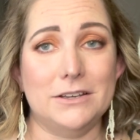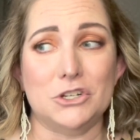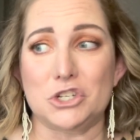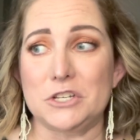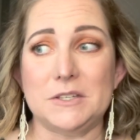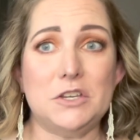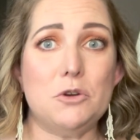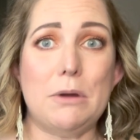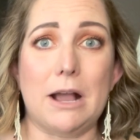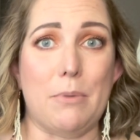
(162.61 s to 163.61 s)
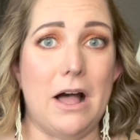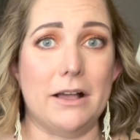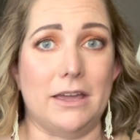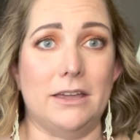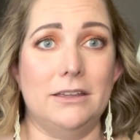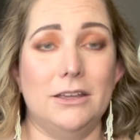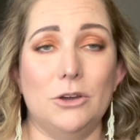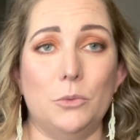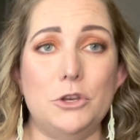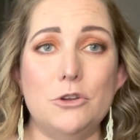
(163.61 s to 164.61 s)
She's in your back pocket.
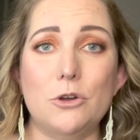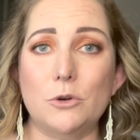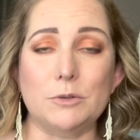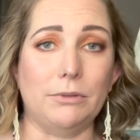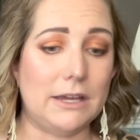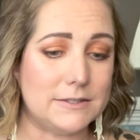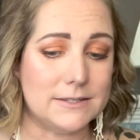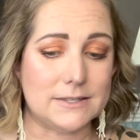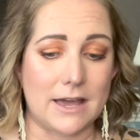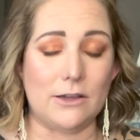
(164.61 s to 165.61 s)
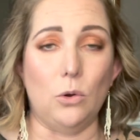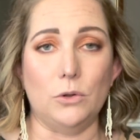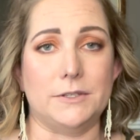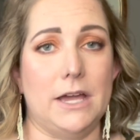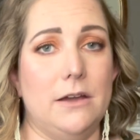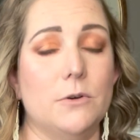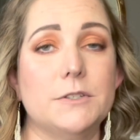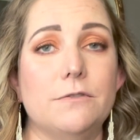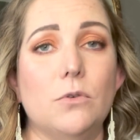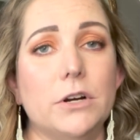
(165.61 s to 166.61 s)
When you go to places like Ulta or
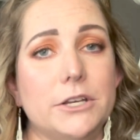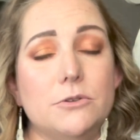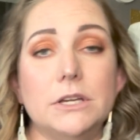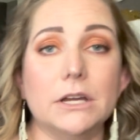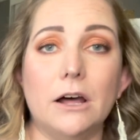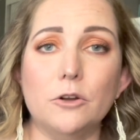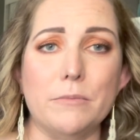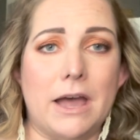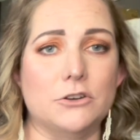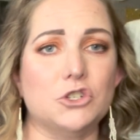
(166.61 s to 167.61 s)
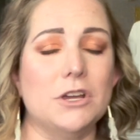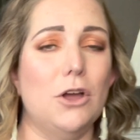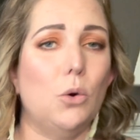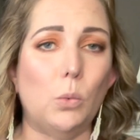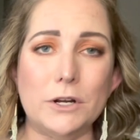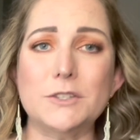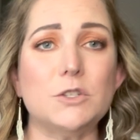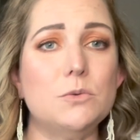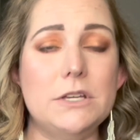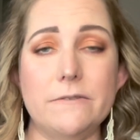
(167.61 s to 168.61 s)
Sephora and you get color matched, once
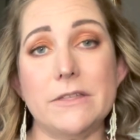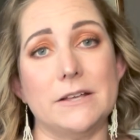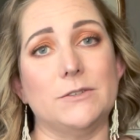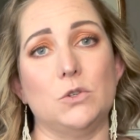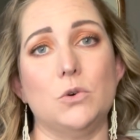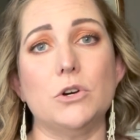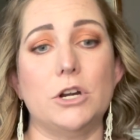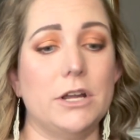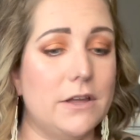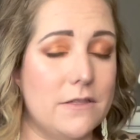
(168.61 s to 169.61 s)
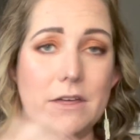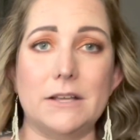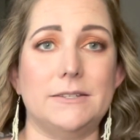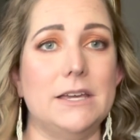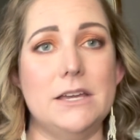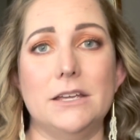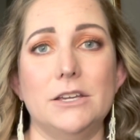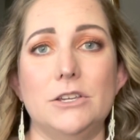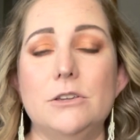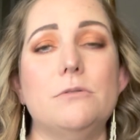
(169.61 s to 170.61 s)
you leave that store, that's it.
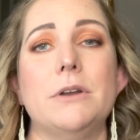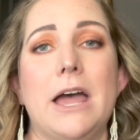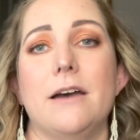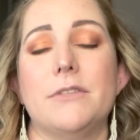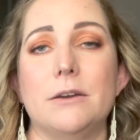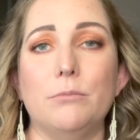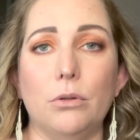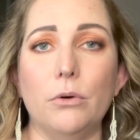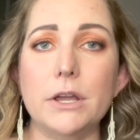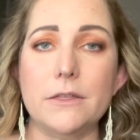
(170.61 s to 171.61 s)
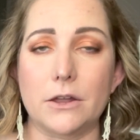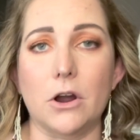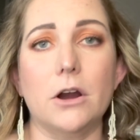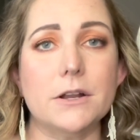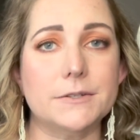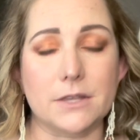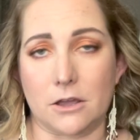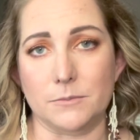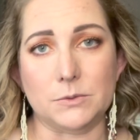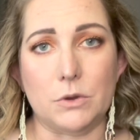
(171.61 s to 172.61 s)
You don't have that employee, that artist that
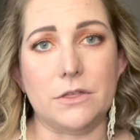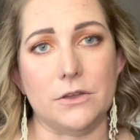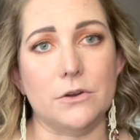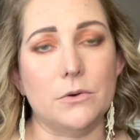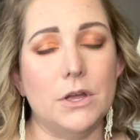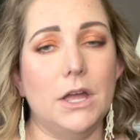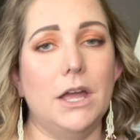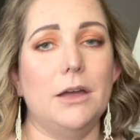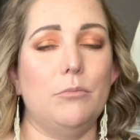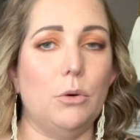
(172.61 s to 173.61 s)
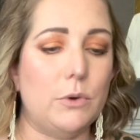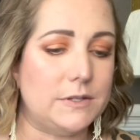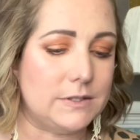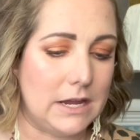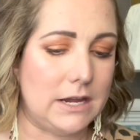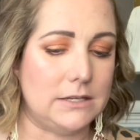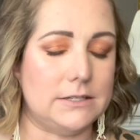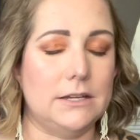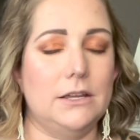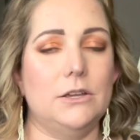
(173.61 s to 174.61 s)
comes with you. But with
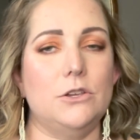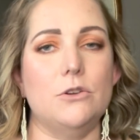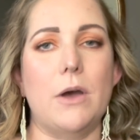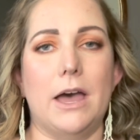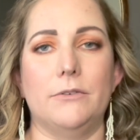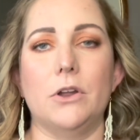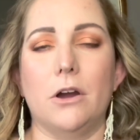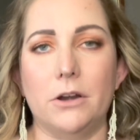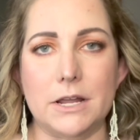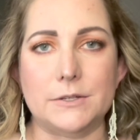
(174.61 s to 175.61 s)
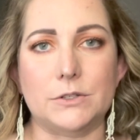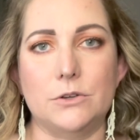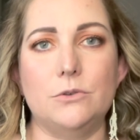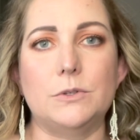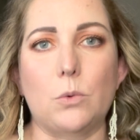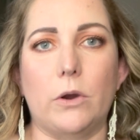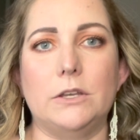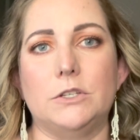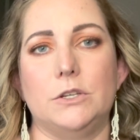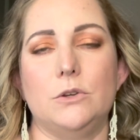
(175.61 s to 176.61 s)
SEINT, you have an artist who's
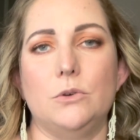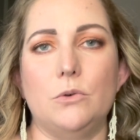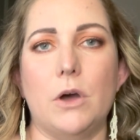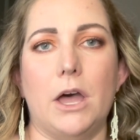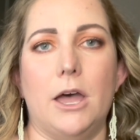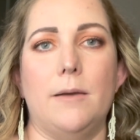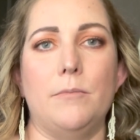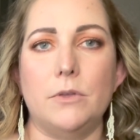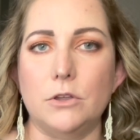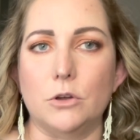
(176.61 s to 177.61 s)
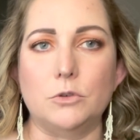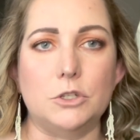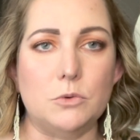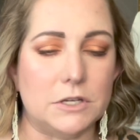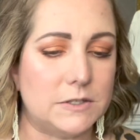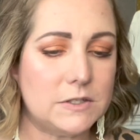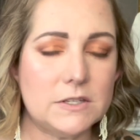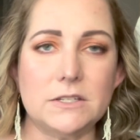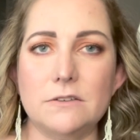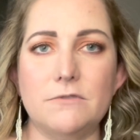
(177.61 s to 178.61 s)
going to, do
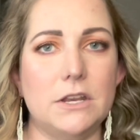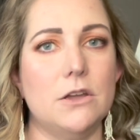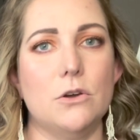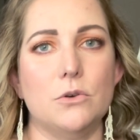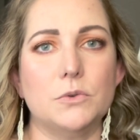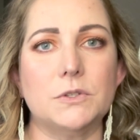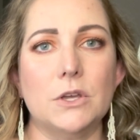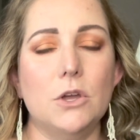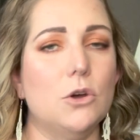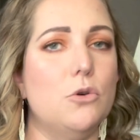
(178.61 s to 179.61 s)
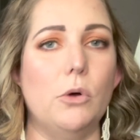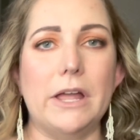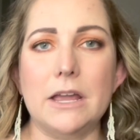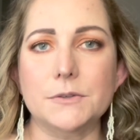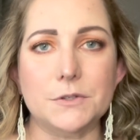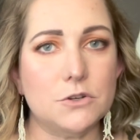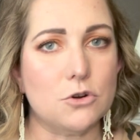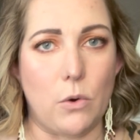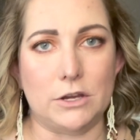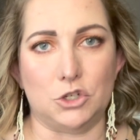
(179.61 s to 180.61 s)
consistent videos, who will answer your
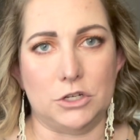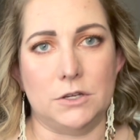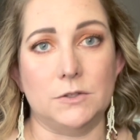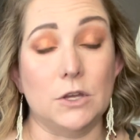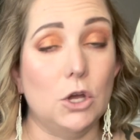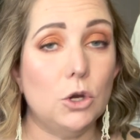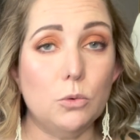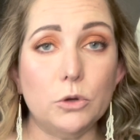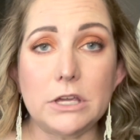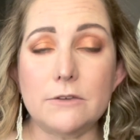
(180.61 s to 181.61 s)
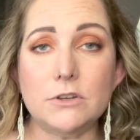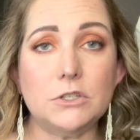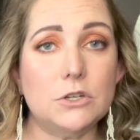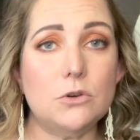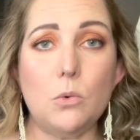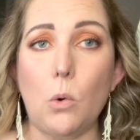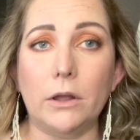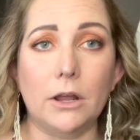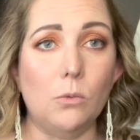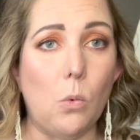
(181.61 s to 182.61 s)
questions, who even do
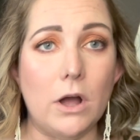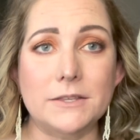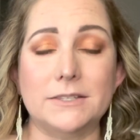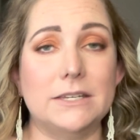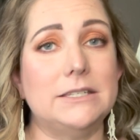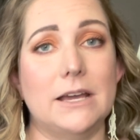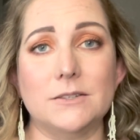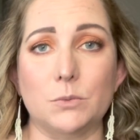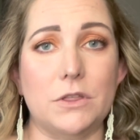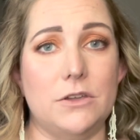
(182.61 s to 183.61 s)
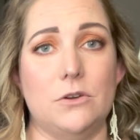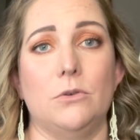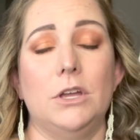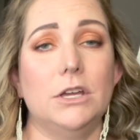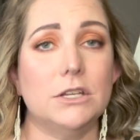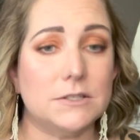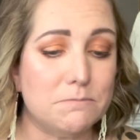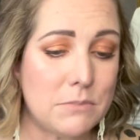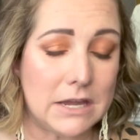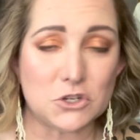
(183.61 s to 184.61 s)
one-on-one sit-downs with you to
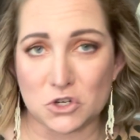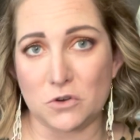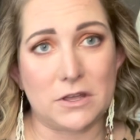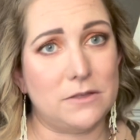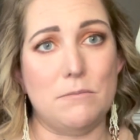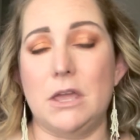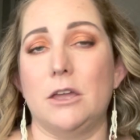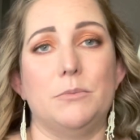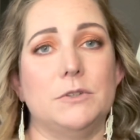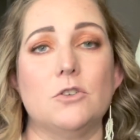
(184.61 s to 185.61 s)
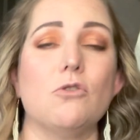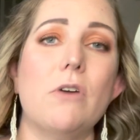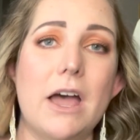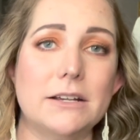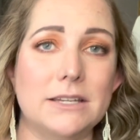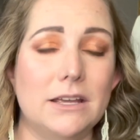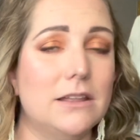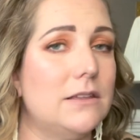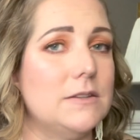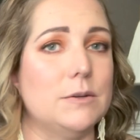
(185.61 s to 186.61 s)
make sure that the makeup is correct,
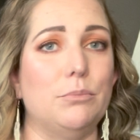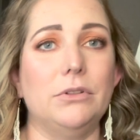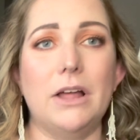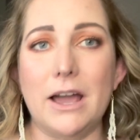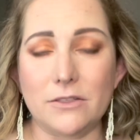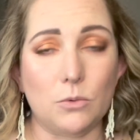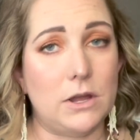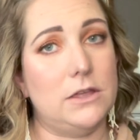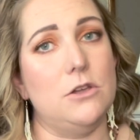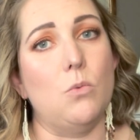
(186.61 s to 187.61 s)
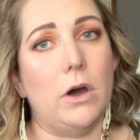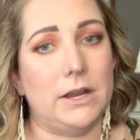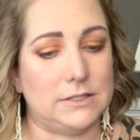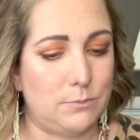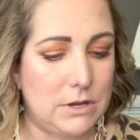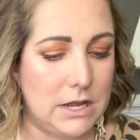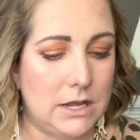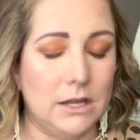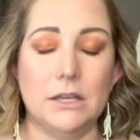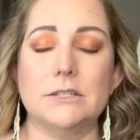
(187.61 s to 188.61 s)
that it's applied the way that you want it to
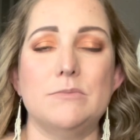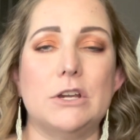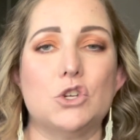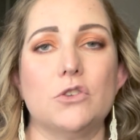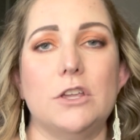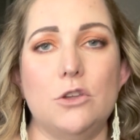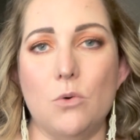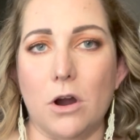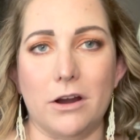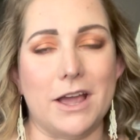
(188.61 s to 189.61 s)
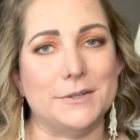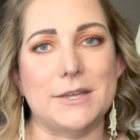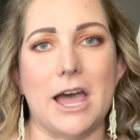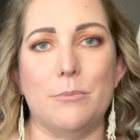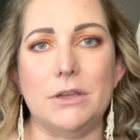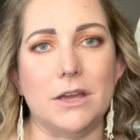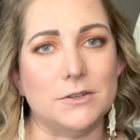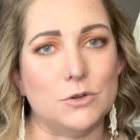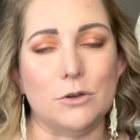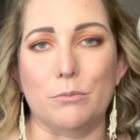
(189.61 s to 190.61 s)
be, to make sure that you are as happy
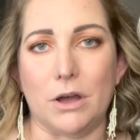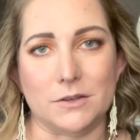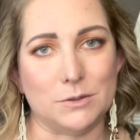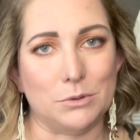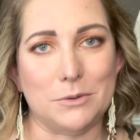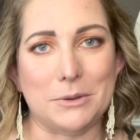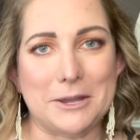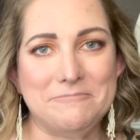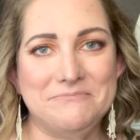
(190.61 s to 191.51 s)
as you can possibly be.